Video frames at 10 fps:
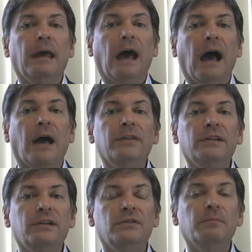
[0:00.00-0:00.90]
uh,
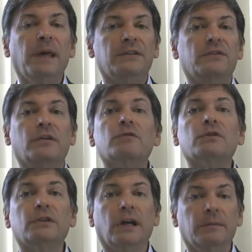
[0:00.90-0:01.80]
that has met several
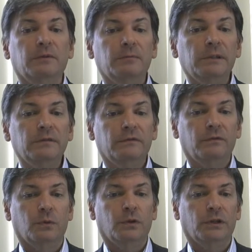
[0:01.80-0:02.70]
times
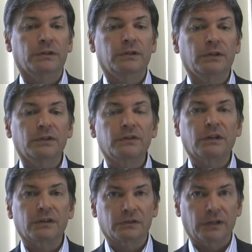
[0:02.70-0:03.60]
before to
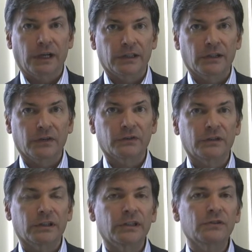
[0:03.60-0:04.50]
discuss
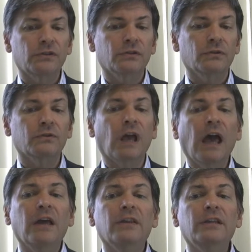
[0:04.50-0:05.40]
diagnostic issues.
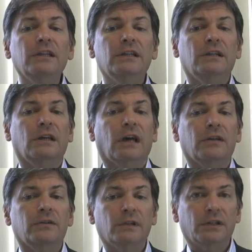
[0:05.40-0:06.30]
The uh,
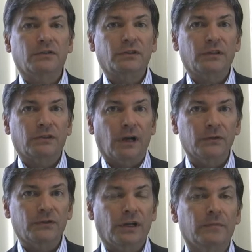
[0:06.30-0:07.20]
United States
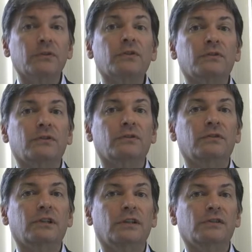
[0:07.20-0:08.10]
Alzheimer's
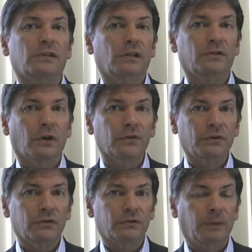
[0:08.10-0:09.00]
Association has
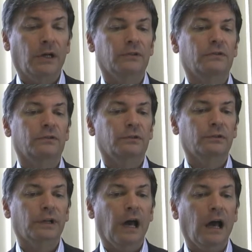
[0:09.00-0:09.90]
also
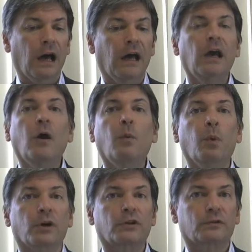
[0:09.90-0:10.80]
sponsored uh,
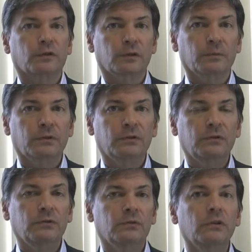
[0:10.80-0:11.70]
work groups
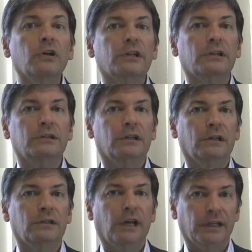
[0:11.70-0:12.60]
to look at uh,
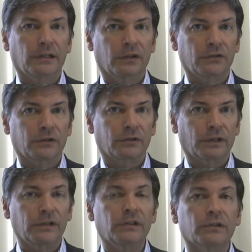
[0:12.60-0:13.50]
diagnostic
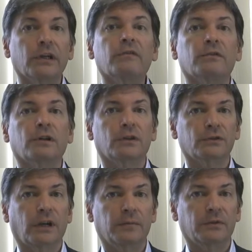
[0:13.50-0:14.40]
criteria for
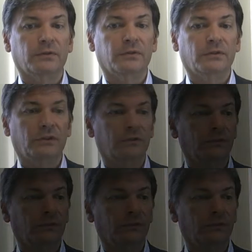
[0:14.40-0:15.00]
Alzheimer's disease.